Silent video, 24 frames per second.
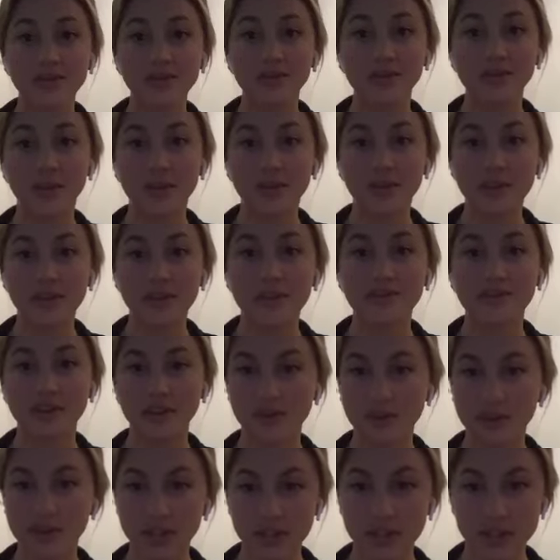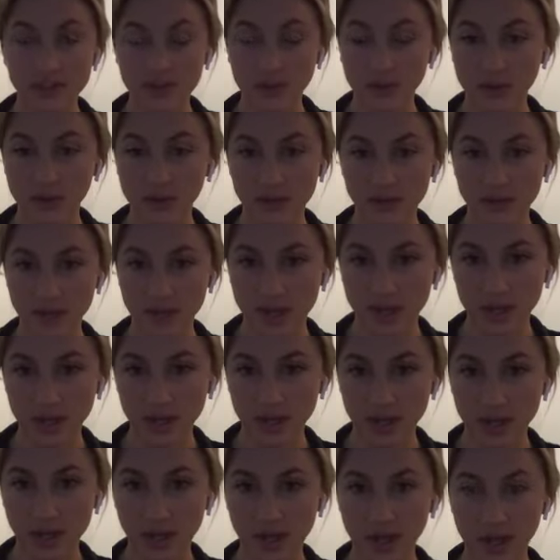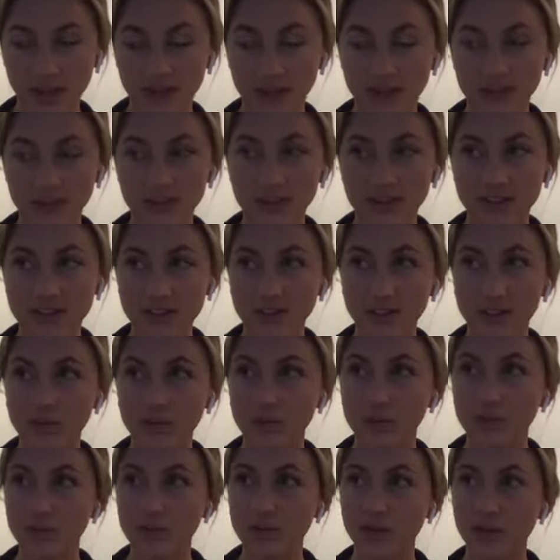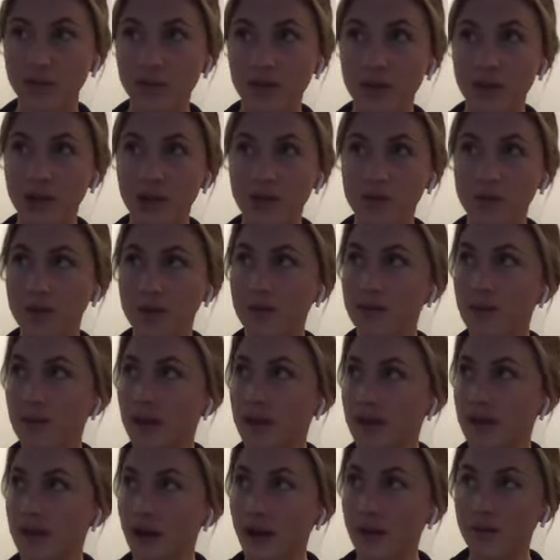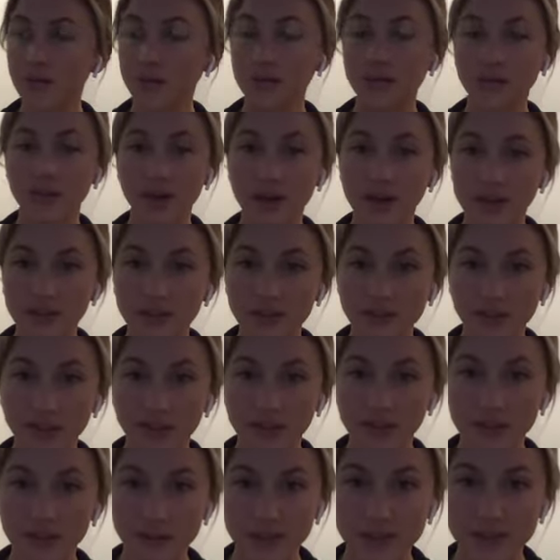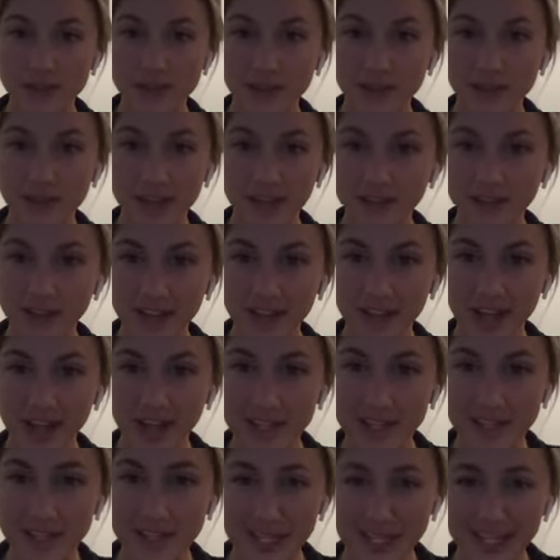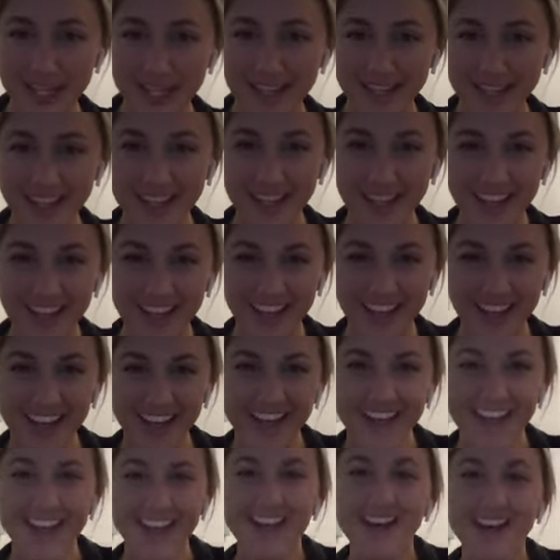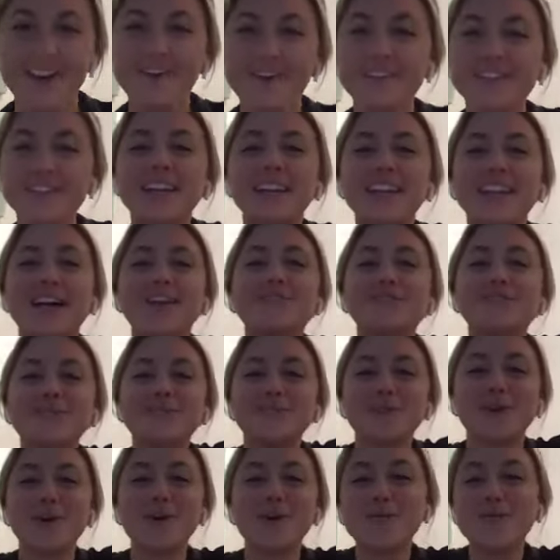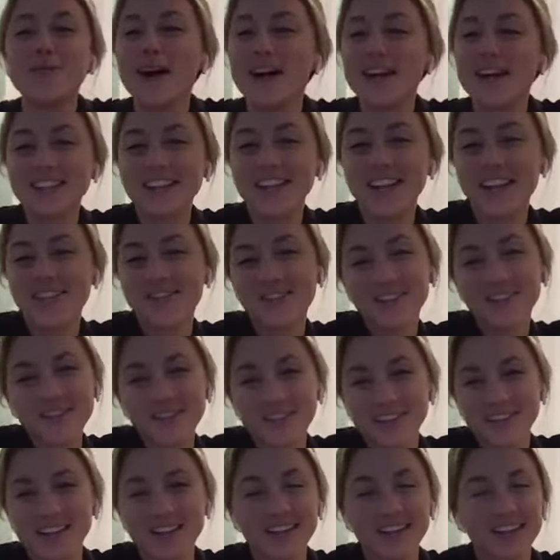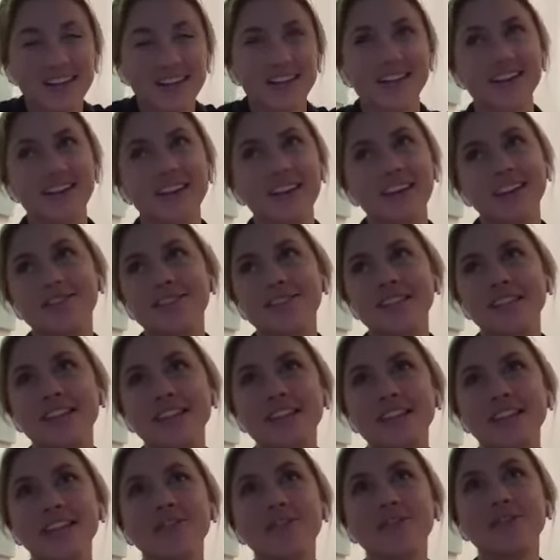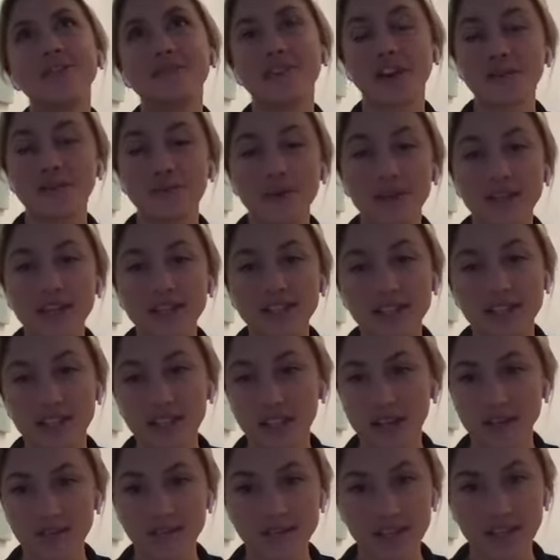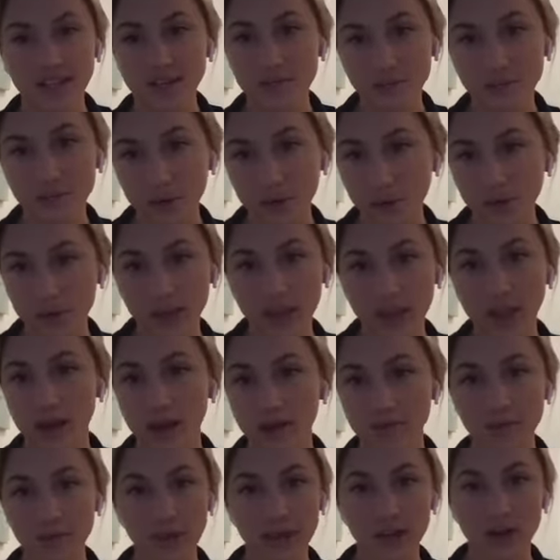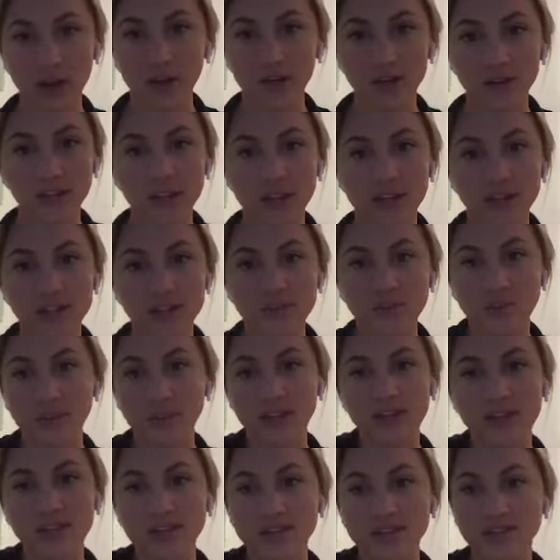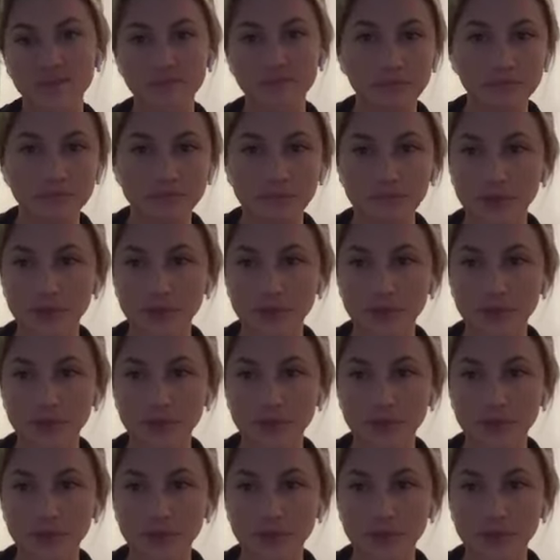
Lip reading: is one of my favorite things about living here. I have considered moving, but I'm like, okay, I will not get the 5 weeks paid vacation, which I love so much. And I've taken those 5 weeks and then I've taken more like unpaid holiday just because